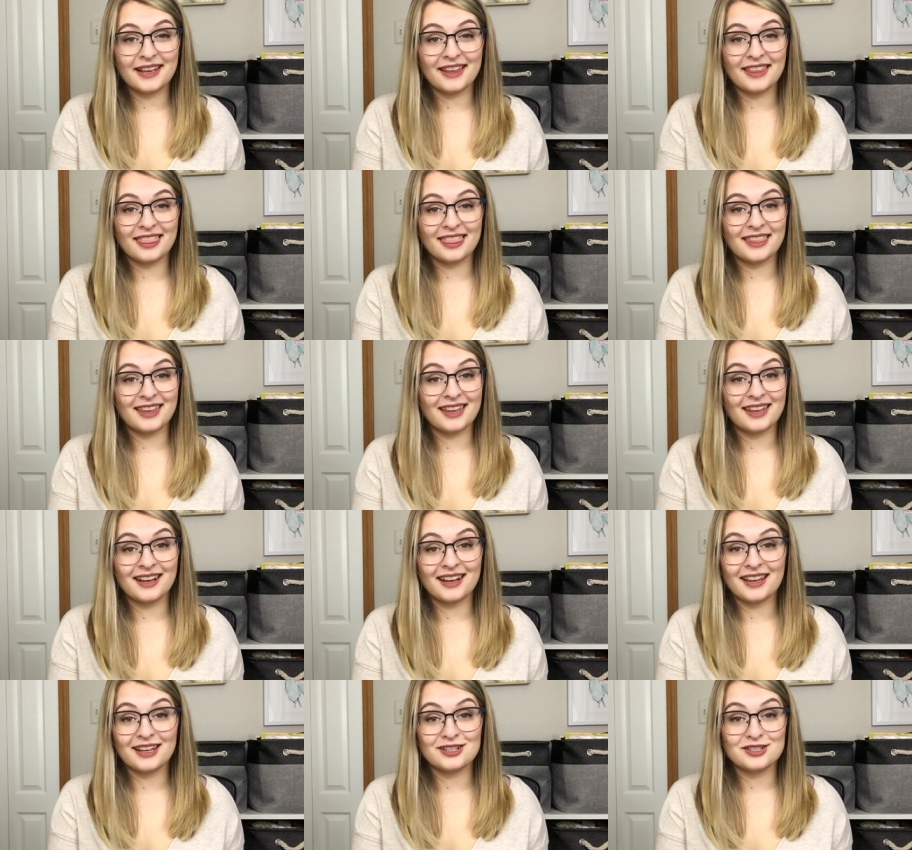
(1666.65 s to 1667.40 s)
And
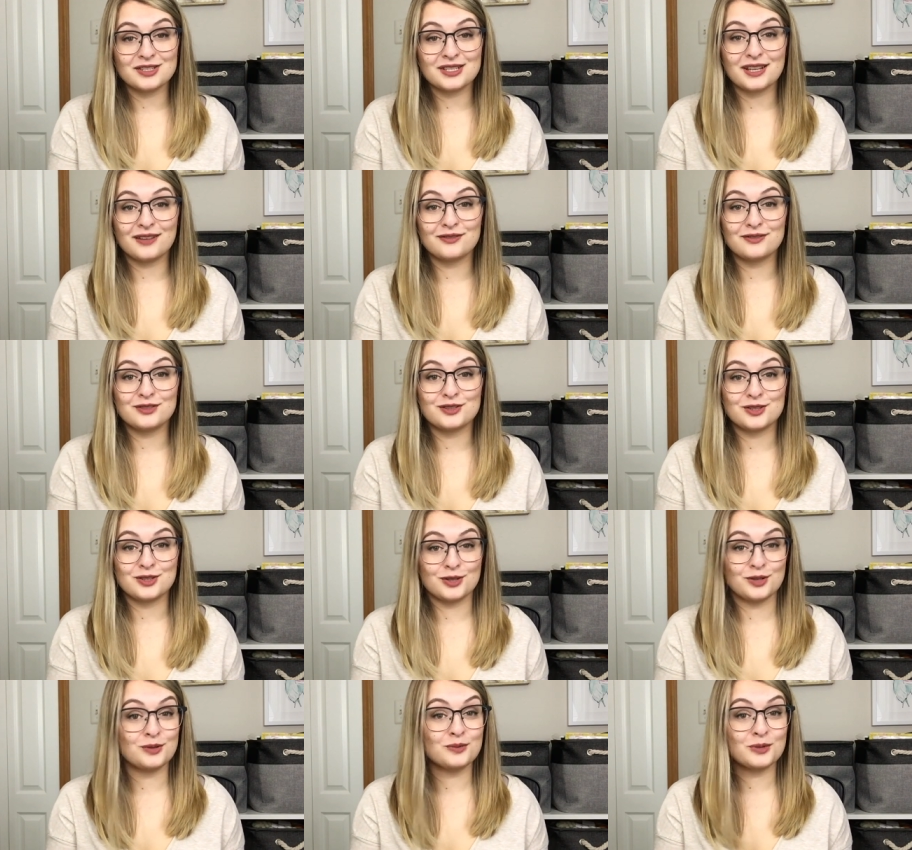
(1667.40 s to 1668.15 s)
then I just have
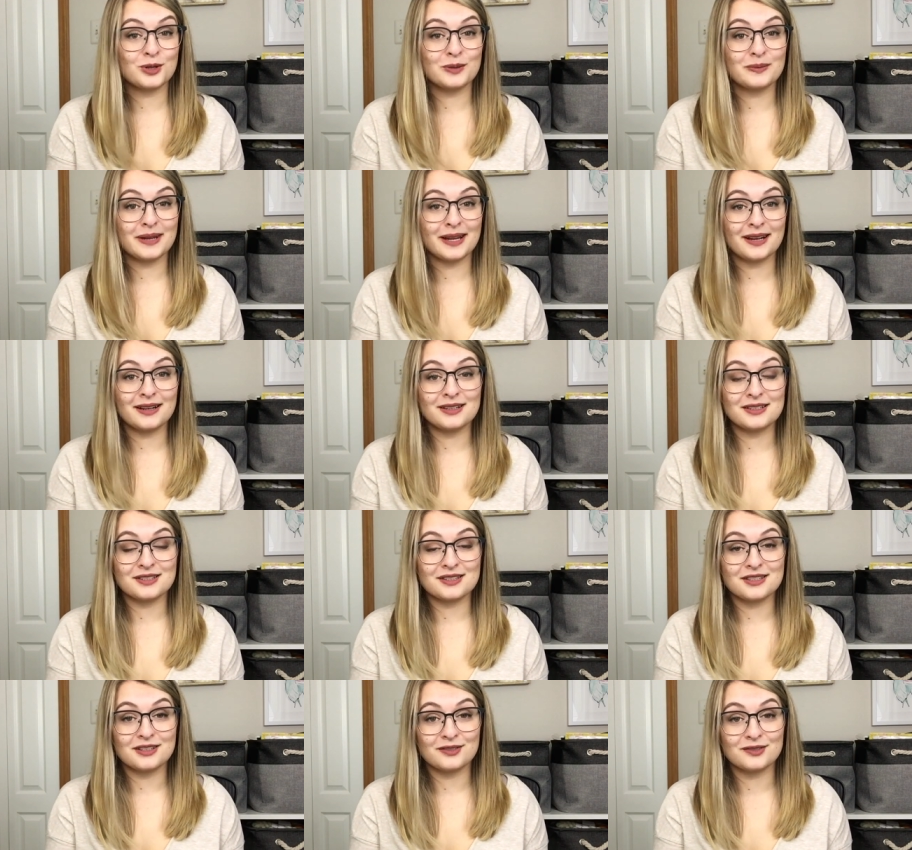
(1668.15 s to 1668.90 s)
two more
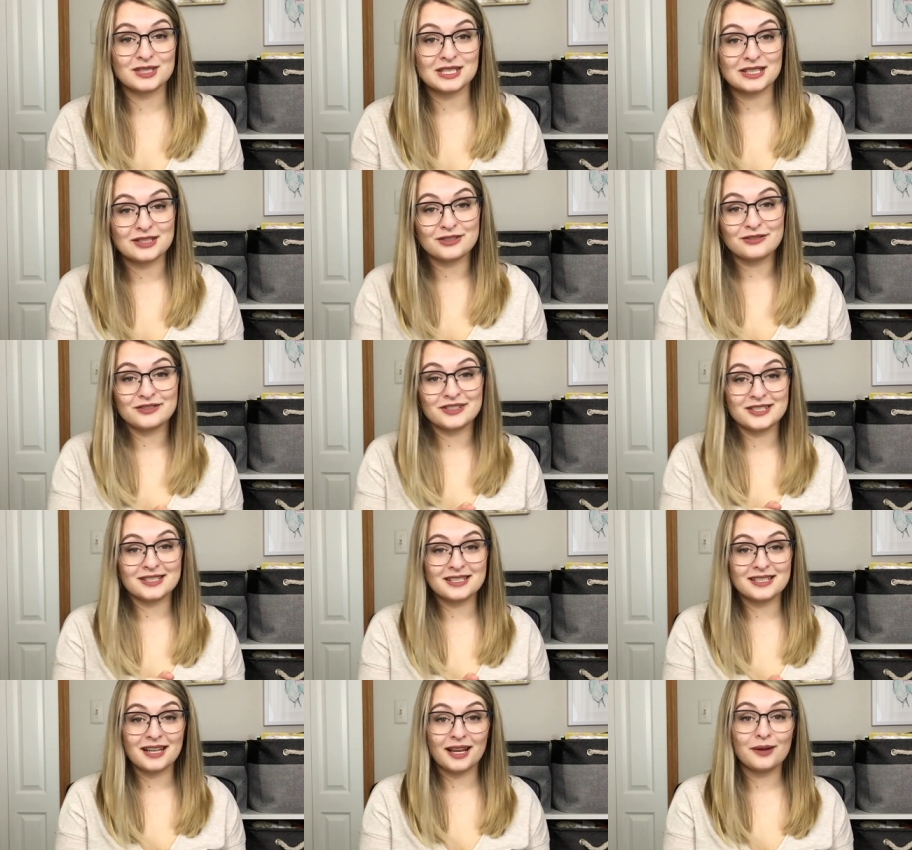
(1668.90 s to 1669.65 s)
pairs of Desert
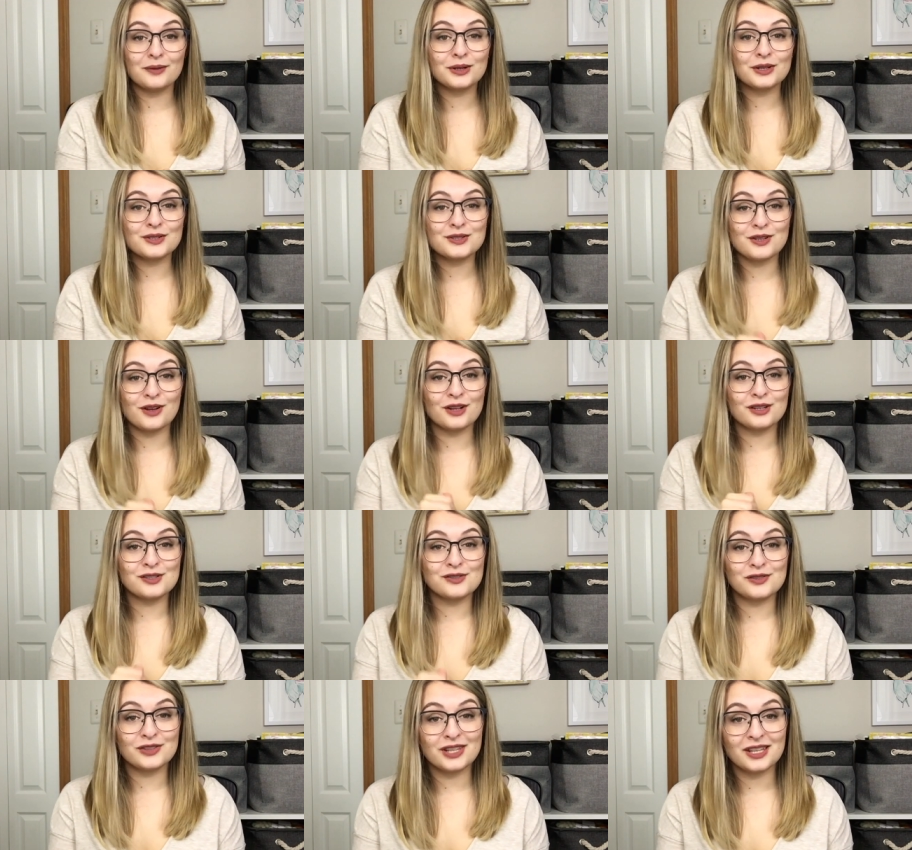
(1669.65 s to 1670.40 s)
Vista Dyeworks
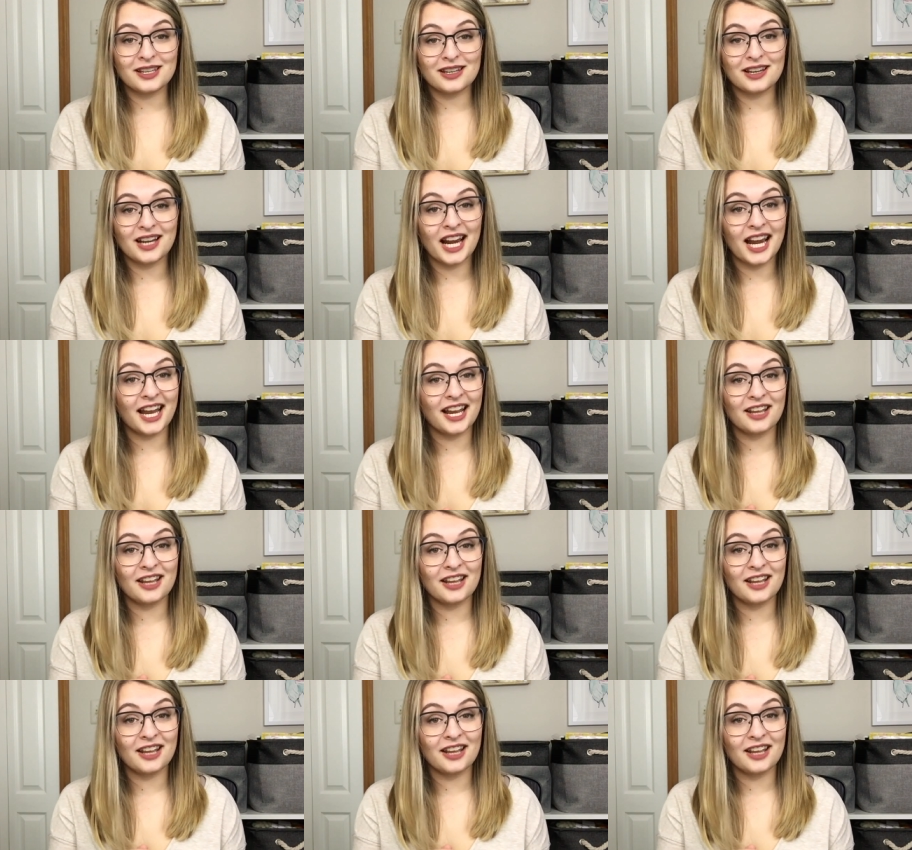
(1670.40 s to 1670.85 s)
socks for the year,